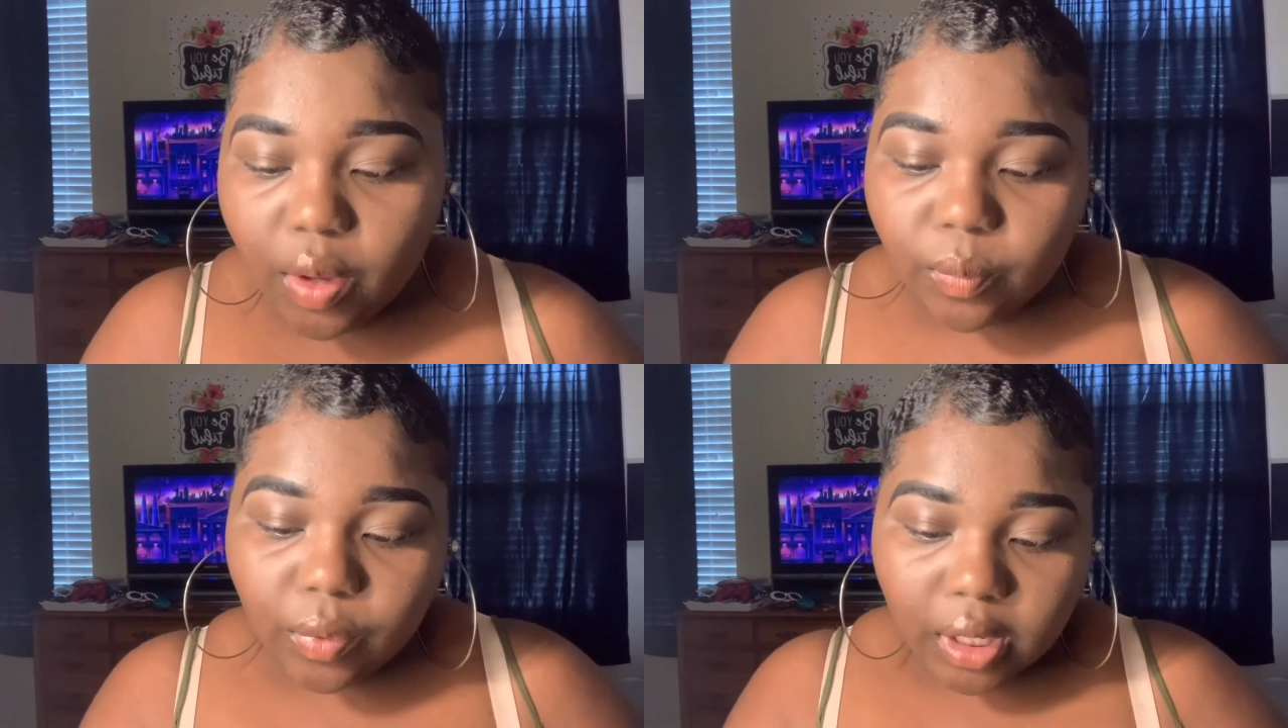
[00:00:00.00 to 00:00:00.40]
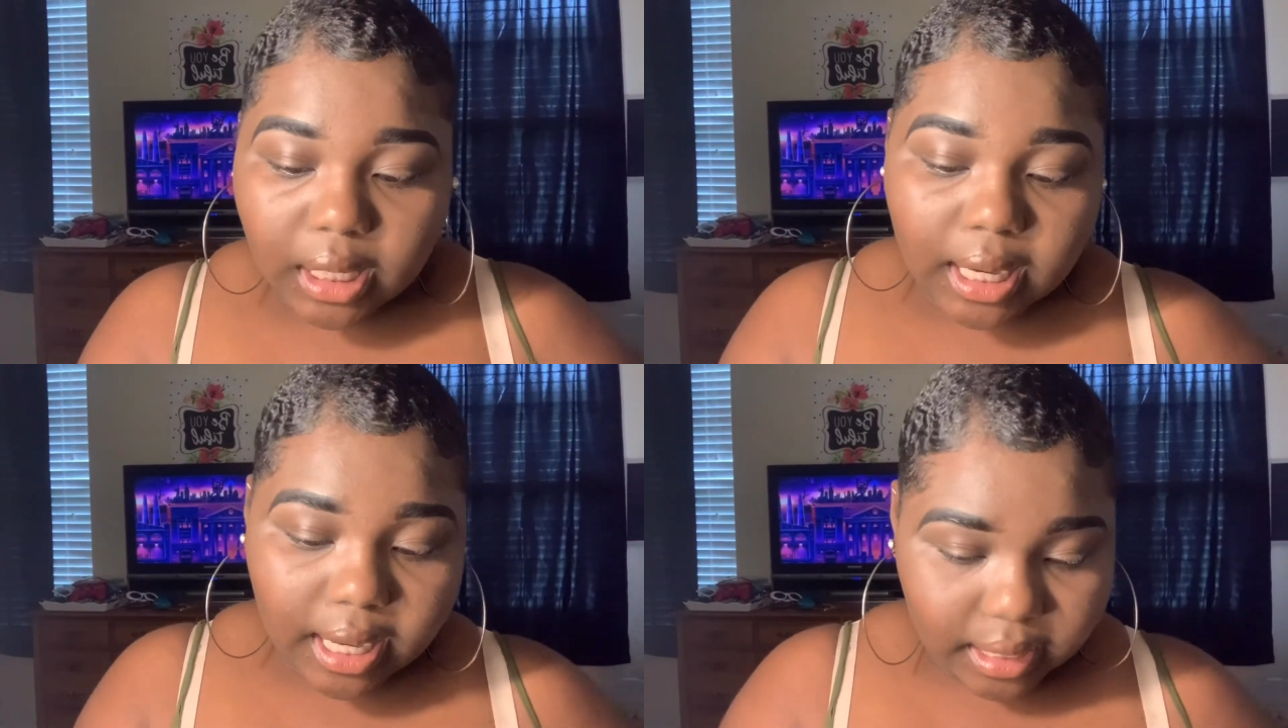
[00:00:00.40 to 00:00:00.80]
We're gonna
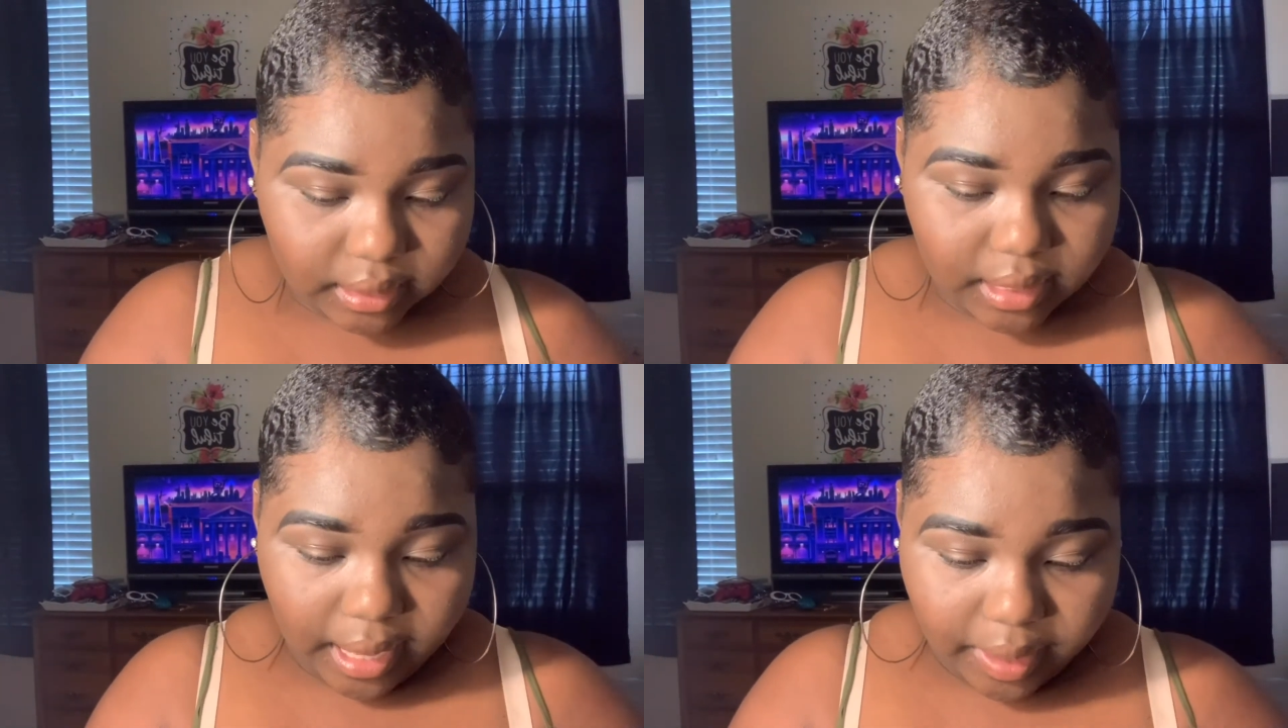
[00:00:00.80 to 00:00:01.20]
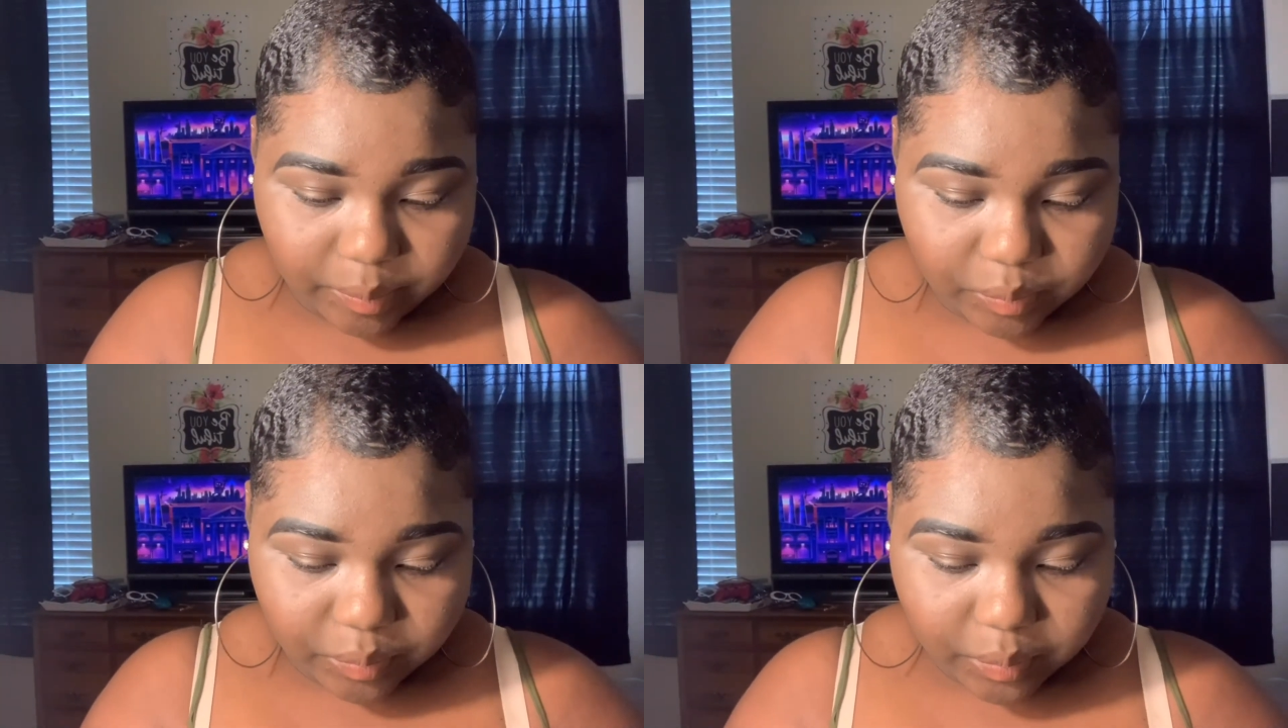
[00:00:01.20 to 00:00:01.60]
cut that
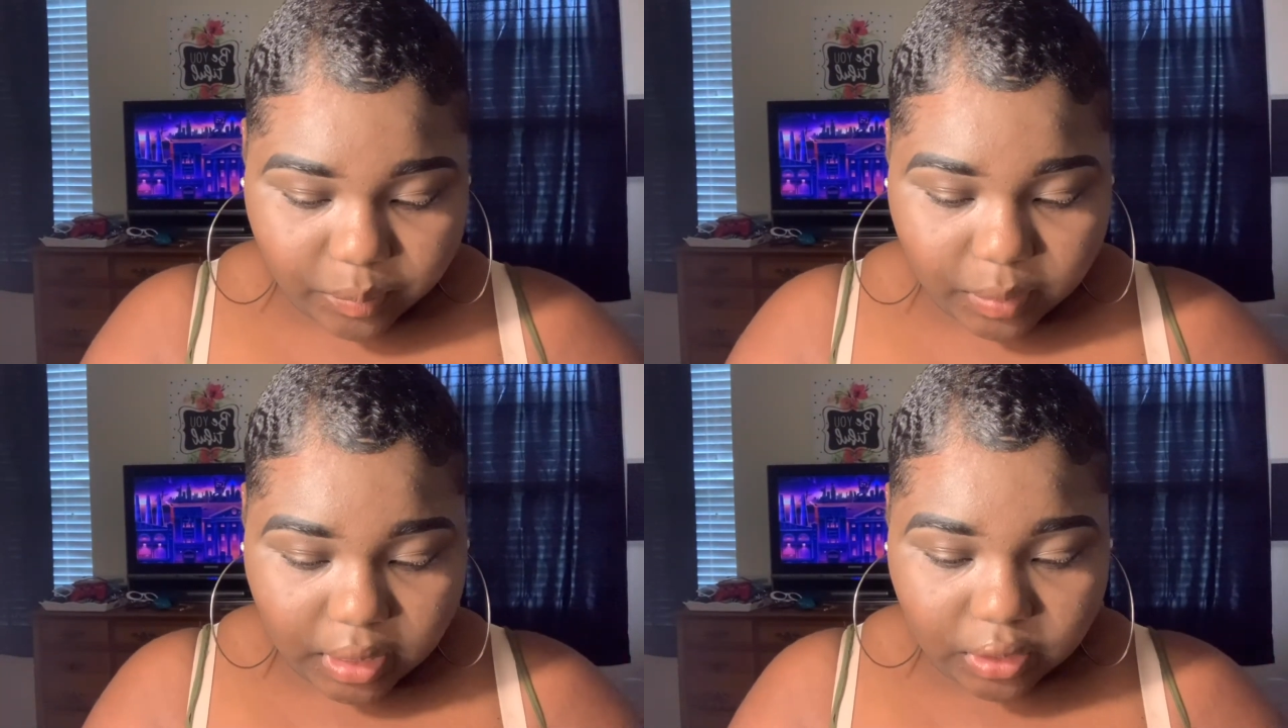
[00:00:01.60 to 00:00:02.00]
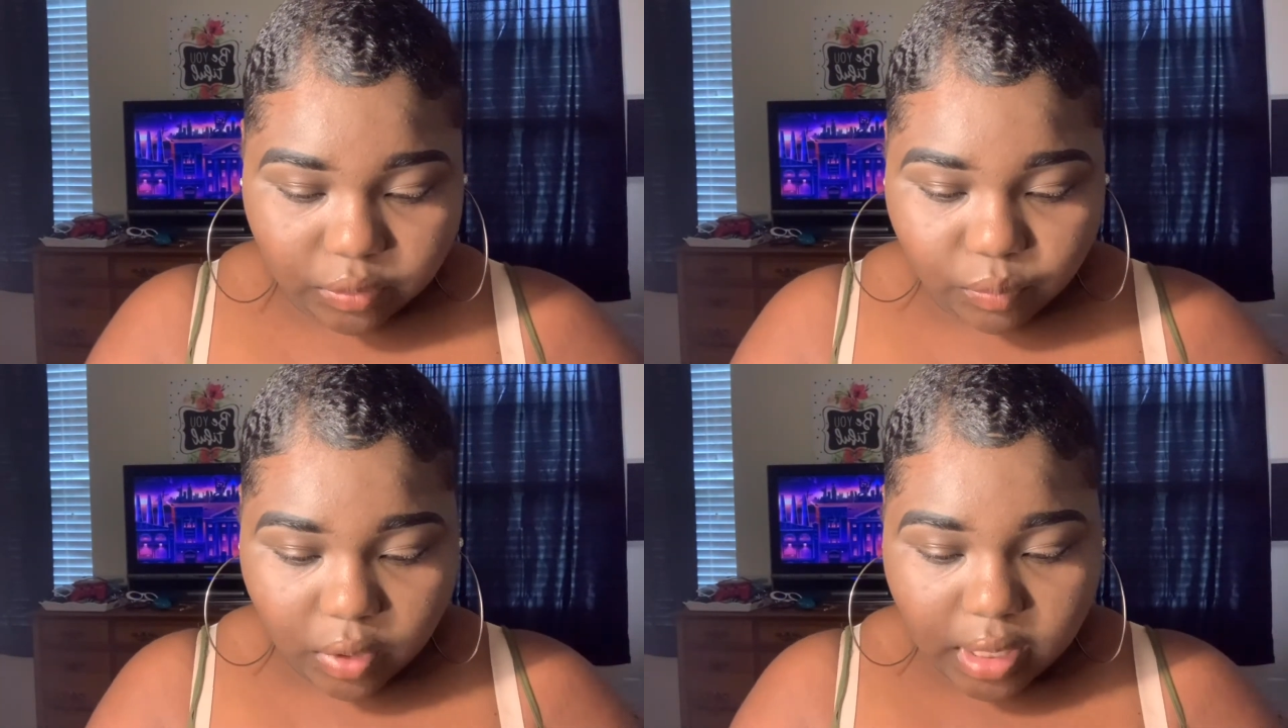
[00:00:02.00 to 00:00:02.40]
because
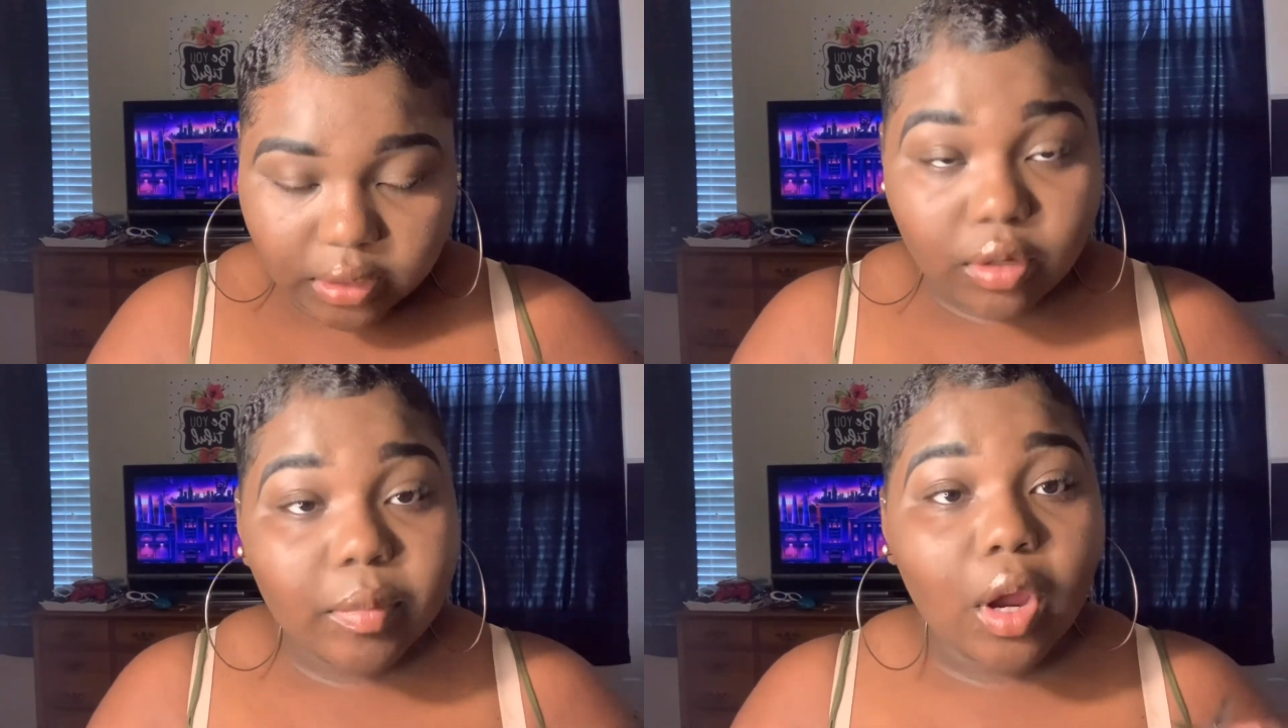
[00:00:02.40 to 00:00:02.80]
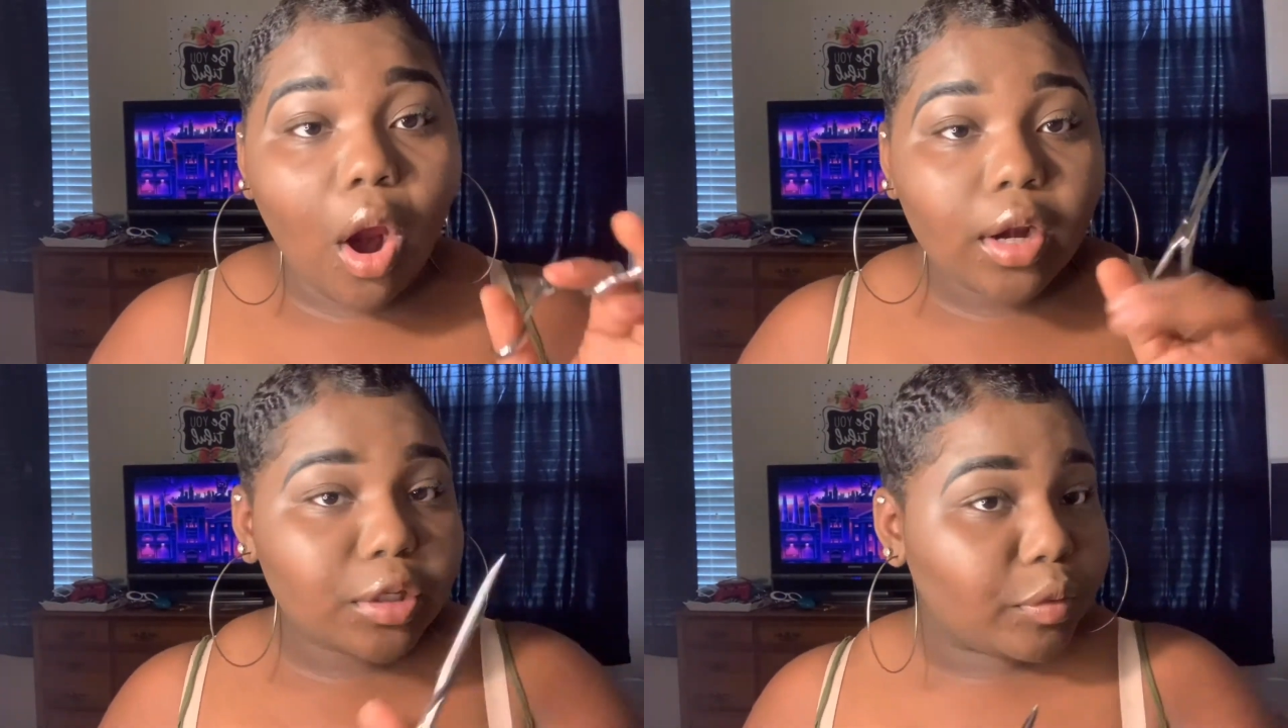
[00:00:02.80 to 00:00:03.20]
one, that's gonna be
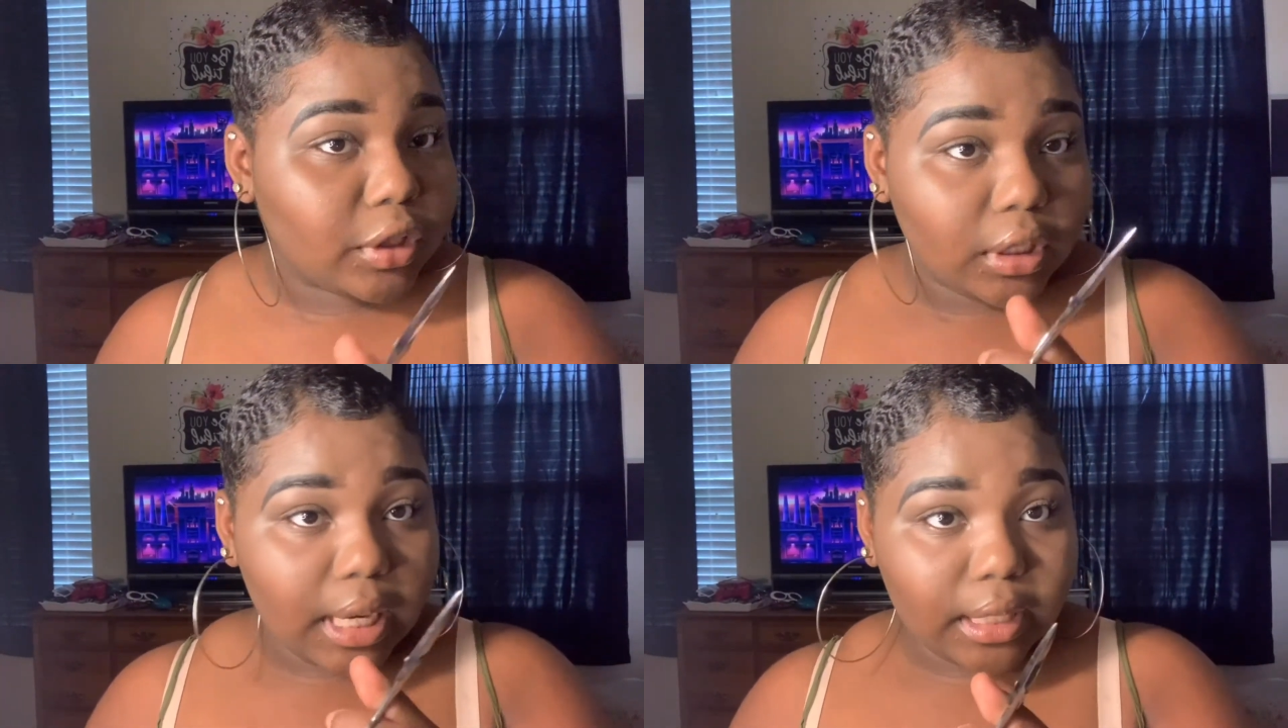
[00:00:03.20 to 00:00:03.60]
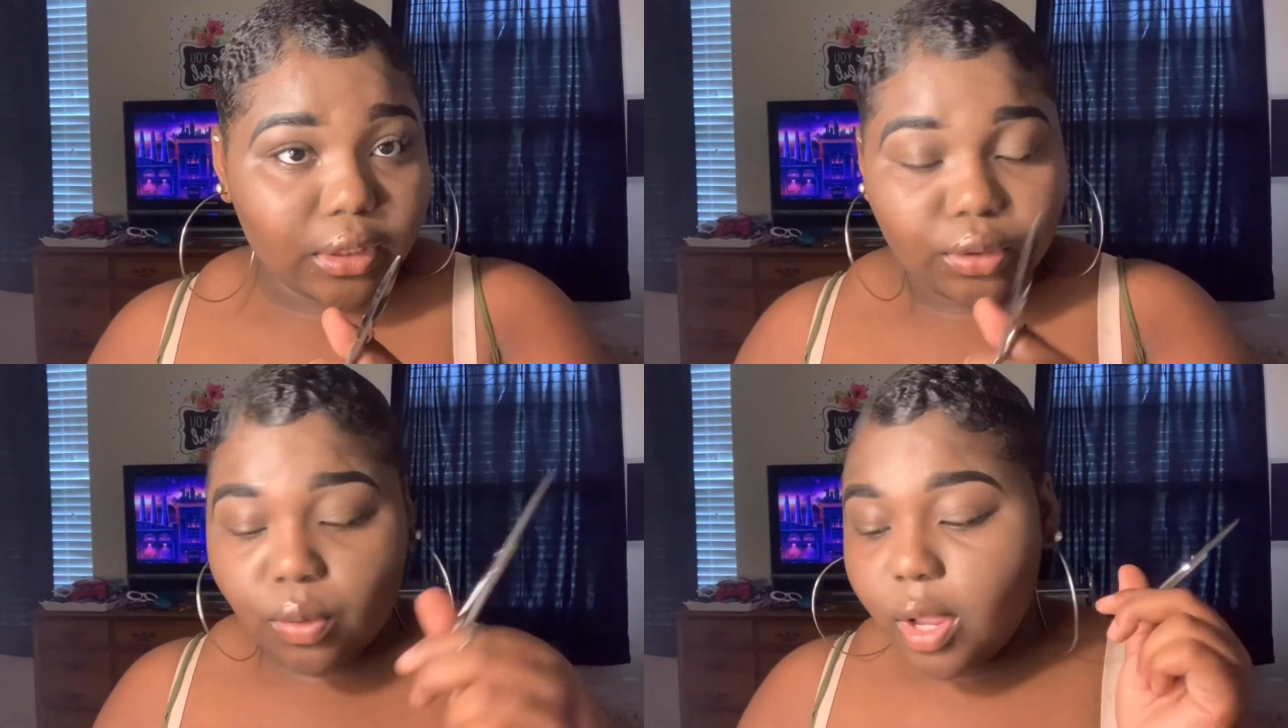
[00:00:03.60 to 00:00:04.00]
harder to put your lashes
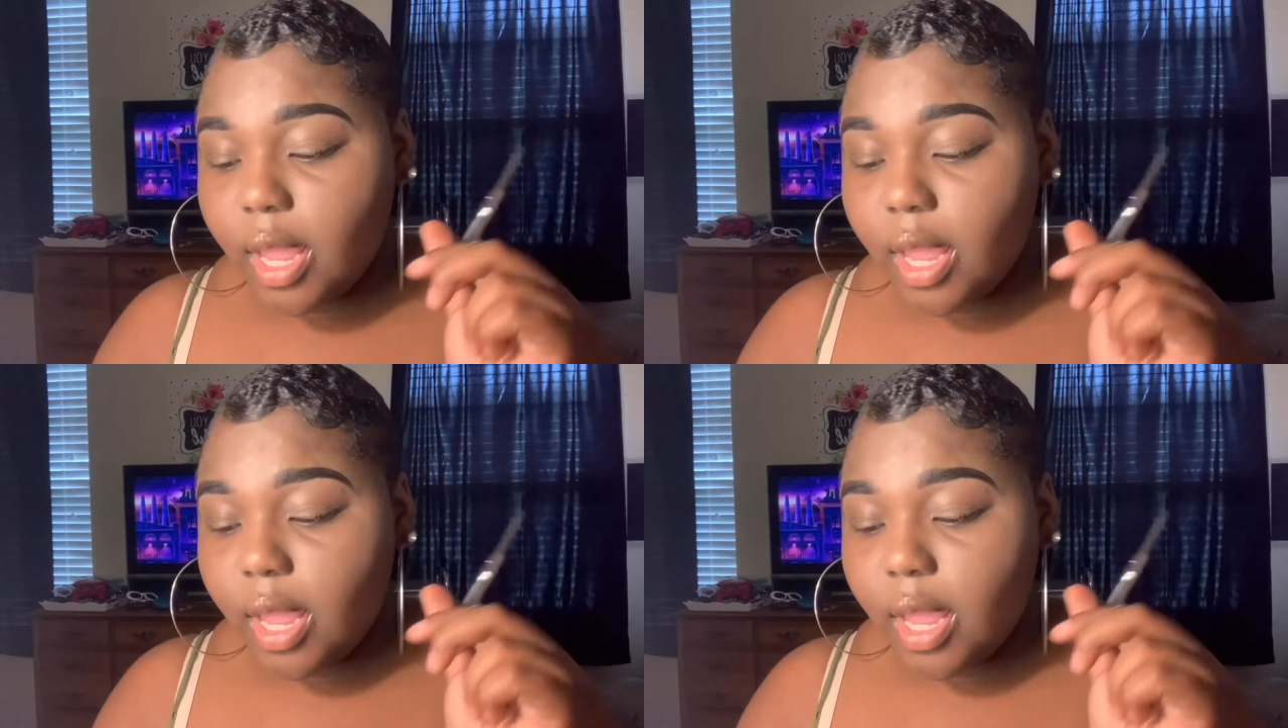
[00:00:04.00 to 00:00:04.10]
on,